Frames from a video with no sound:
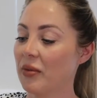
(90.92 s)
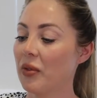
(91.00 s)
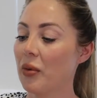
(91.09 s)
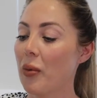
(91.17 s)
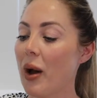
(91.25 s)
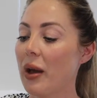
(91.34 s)

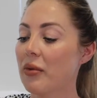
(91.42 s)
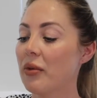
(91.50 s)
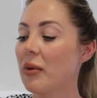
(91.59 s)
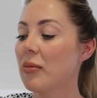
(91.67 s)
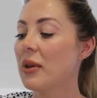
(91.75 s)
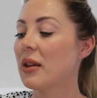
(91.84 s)
A white
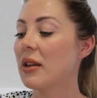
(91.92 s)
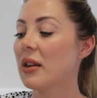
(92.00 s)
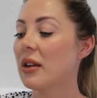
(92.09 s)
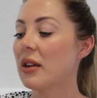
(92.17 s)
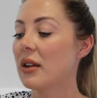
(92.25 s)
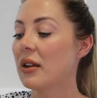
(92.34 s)

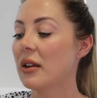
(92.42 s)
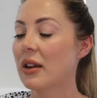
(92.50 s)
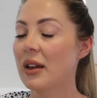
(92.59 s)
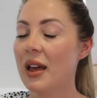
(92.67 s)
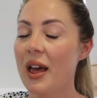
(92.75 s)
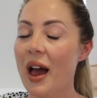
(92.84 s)
ribbon.
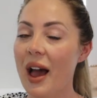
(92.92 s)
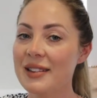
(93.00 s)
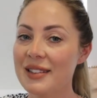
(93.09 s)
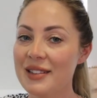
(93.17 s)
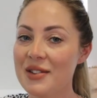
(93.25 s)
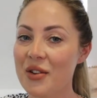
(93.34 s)
I did